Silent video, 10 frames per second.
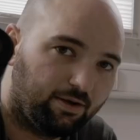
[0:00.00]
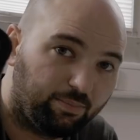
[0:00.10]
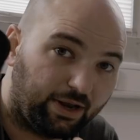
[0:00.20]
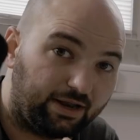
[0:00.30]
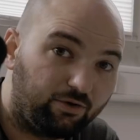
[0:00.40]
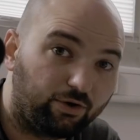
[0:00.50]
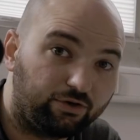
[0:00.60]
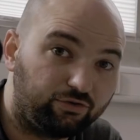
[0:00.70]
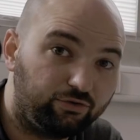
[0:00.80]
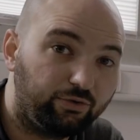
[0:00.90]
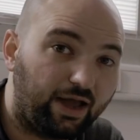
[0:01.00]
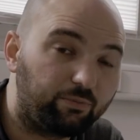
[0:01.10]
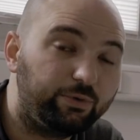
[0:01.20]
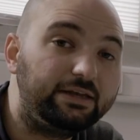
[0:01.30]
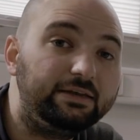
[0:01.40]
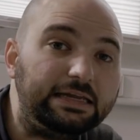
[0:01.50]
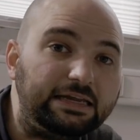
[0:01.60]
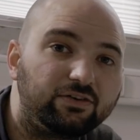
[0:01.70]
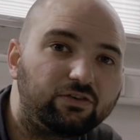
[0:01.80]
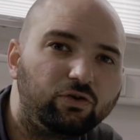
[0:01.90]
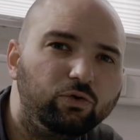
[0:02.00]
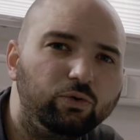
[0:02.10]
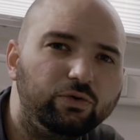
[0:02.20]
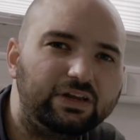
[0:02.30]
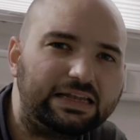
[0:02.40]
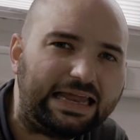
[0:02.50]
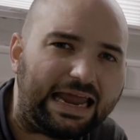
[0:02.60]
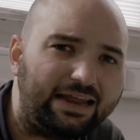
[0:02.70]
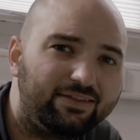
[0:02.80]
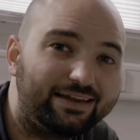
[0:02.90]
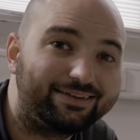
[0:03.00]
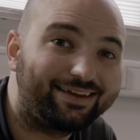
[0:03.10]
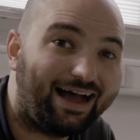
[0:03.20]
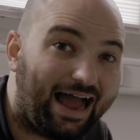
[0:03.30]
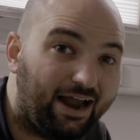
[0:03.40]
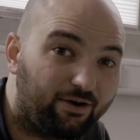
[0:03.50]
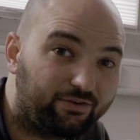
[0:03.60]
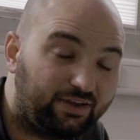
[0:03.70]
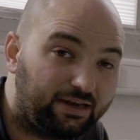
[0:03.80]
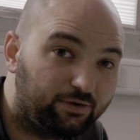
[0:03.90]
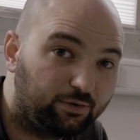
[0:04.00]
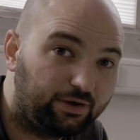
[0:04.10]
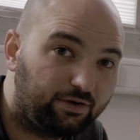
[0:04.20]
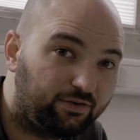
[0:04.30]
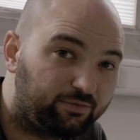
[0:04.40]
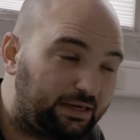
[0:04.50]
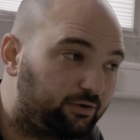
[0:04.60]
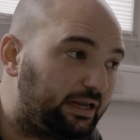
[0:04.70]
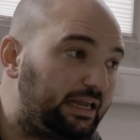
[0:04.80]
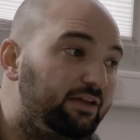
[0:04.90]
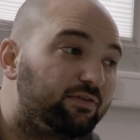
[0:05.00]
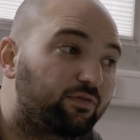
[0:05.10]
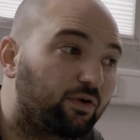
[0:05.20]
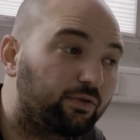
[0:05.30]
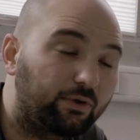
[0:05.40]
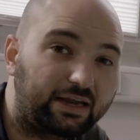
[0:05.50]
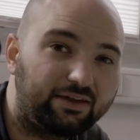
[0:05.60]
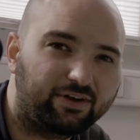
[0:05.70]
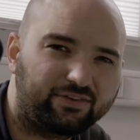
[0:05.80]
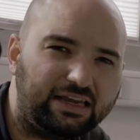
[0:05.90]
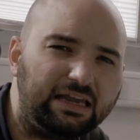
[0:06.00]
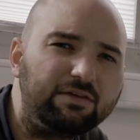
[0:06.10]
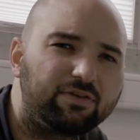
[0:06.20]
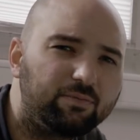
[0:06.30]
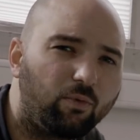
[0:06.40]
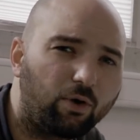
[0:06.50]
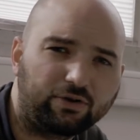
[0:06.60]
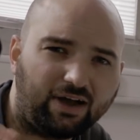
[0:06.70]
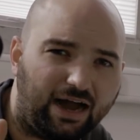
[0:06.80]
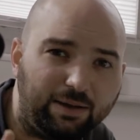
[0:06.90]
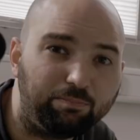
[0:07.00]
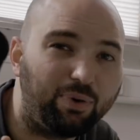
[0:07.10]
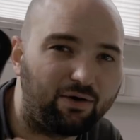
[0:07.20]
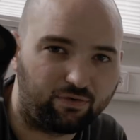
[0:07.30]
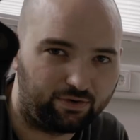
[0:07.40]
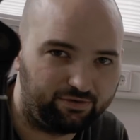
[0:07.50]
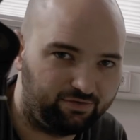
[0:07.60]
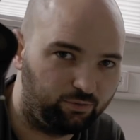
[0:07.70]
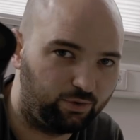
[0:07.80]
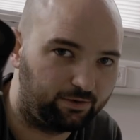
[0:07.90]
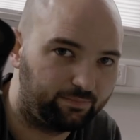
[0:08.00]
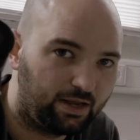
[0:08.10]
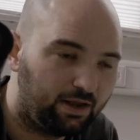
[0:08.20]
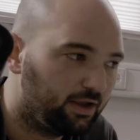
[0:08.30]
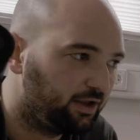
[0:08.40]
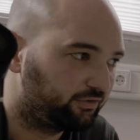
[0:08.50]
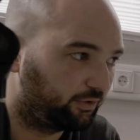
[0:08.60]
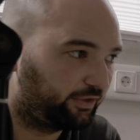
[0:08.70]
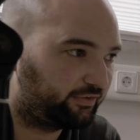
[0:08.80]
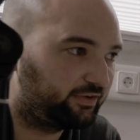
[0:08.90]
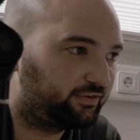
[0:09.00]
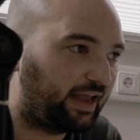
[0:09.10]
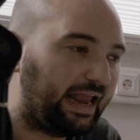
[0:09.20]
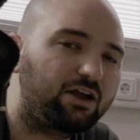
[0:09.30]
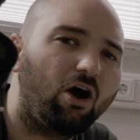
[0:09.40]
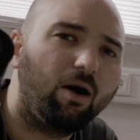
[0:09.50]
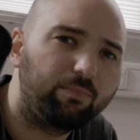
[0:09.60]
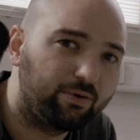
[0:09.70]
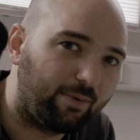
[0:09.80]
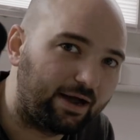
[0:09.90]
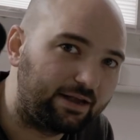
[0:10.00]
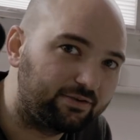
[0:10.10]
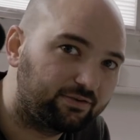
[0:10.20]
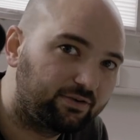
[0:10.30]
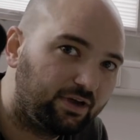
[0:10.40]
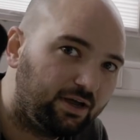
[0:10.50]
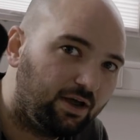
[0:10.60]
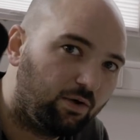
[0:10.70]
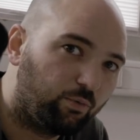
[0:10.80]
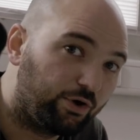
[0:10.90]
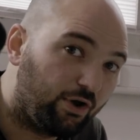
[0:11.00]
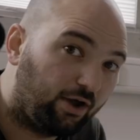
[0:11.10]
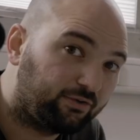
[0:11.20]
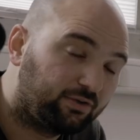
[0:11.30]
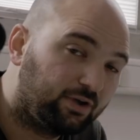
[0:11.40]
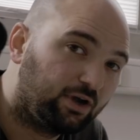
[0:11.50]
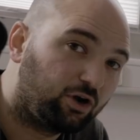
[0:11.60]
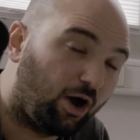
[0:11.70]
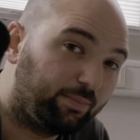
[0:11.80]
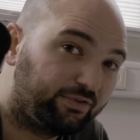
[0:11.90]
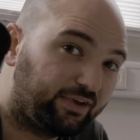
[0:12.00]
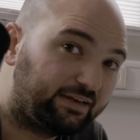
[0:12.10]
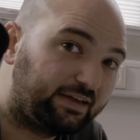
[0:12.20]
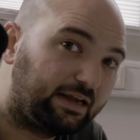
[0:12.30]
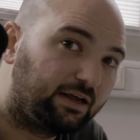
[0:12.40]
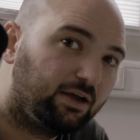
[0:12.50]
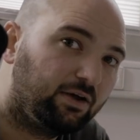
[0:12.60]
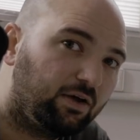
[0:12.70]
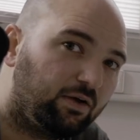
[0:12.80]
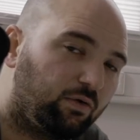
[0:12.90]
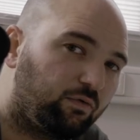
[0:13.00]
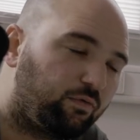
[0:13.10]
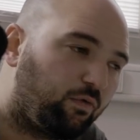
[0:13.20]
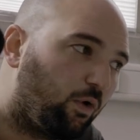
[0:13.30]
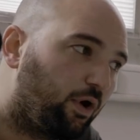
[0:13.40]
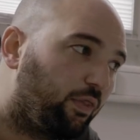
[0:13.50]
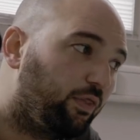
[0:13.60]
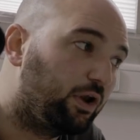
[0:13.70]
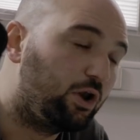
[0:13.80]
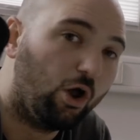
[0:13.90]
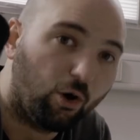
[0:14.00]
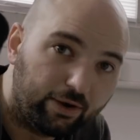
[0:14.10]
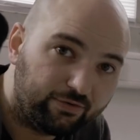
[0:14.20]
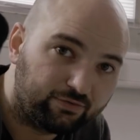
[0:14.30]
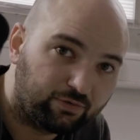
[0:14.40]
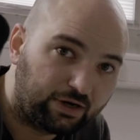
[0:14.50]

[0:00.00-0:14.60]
but in order to do that, we'd need to delay the entire signal in the speaker even further, give us even more time buffer, if you will. So this is a compromise. We're not compensating for the lowest